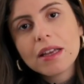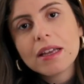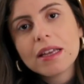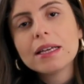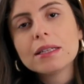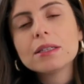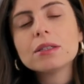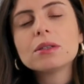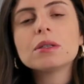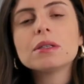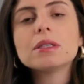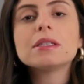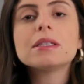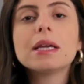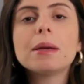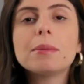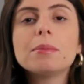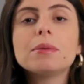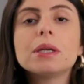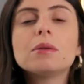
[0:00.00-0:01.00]

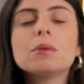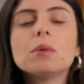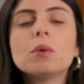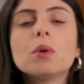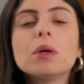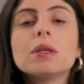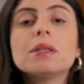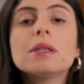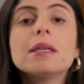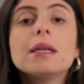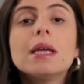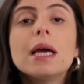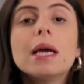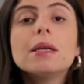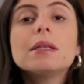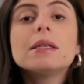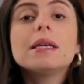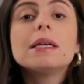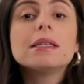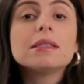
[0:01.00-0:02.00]
interceptive
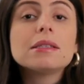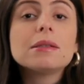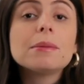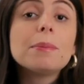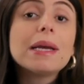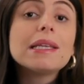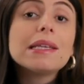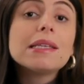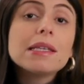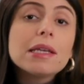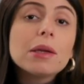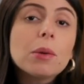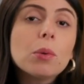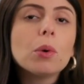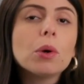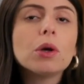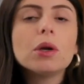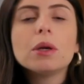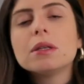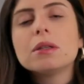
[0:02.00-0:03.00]
orthodontics mainly
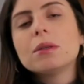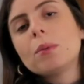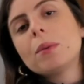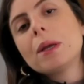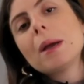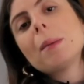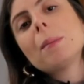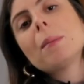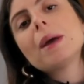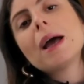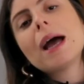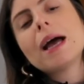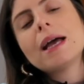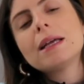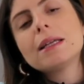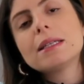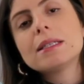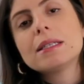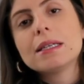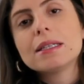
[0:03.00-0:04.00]
works with
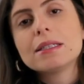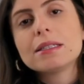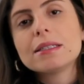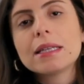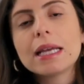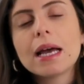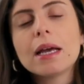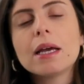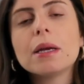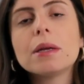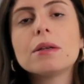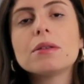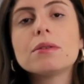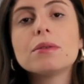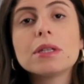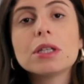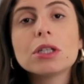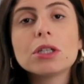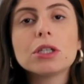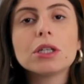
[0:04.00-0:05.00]
appliances that are
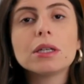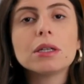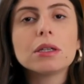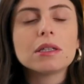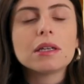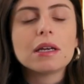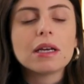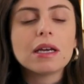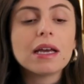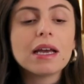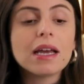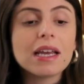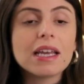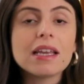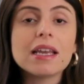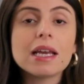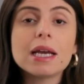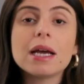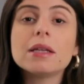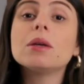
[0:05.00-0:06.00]
efficient.
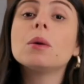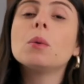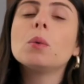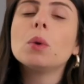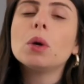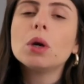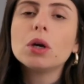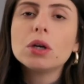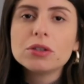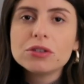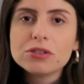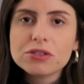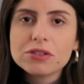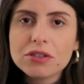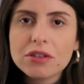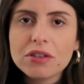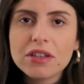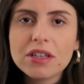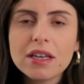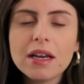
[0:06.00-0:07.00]
In other words,
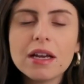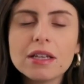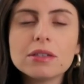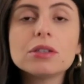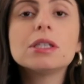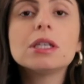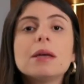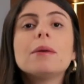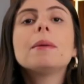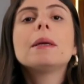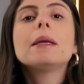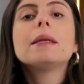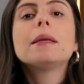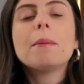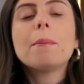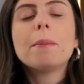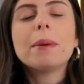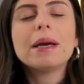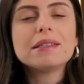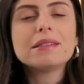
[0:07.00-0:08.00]
achieving the
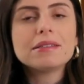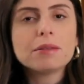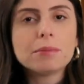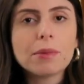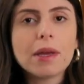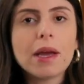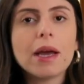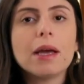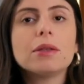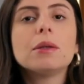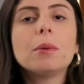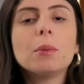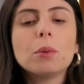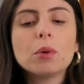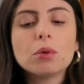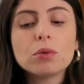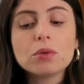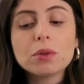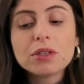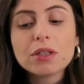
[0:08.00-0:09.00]
best
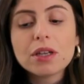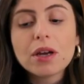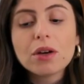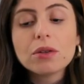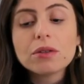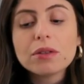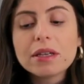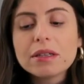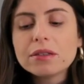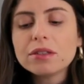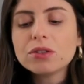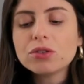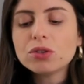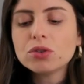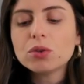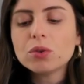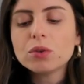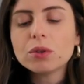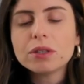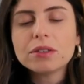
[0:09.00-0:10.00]
possible result in the
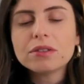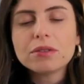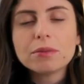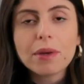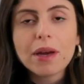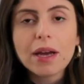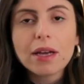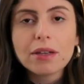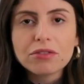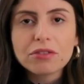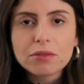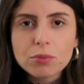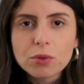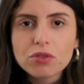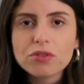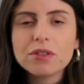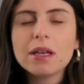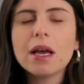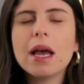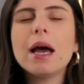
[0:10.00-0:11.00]
shortest possible
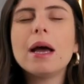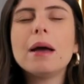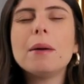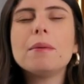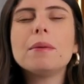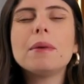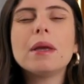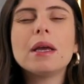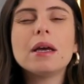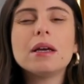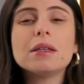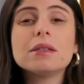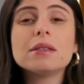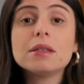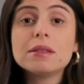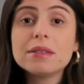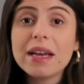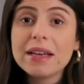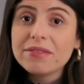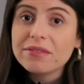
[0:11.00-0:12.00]
time, so
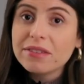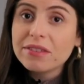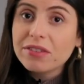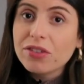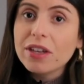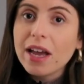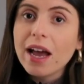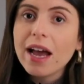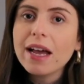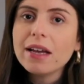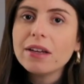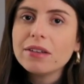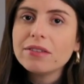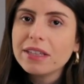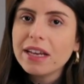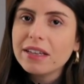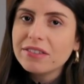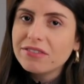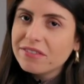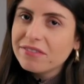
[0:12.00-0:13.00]
that the child
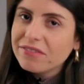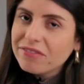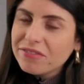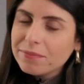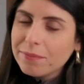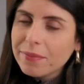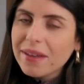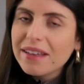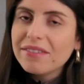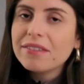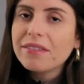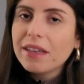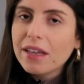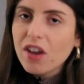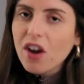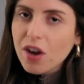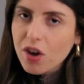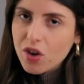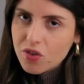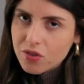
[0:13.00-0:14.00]
doesn't spend their
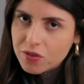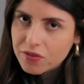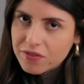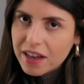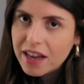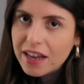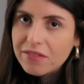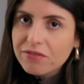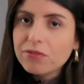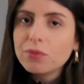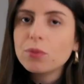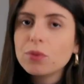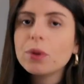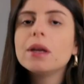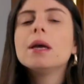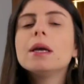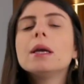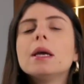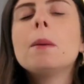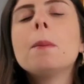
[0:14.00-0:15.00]
whole life
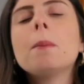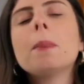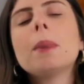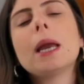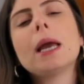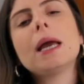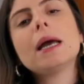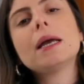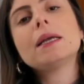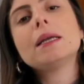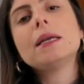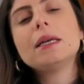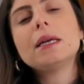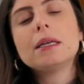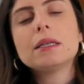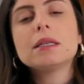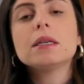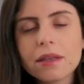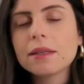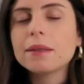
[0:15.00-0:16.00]
wearing
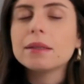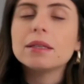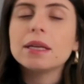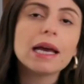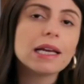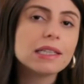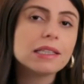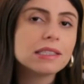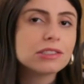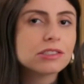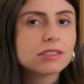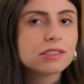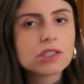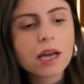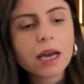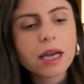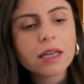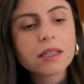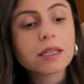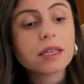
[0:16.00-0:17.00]
appliances. That is
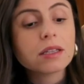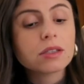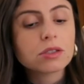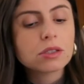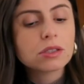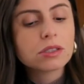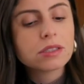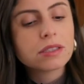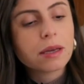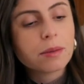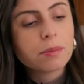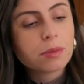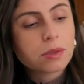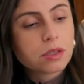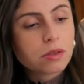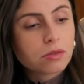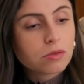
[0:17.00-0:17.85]
not interceptive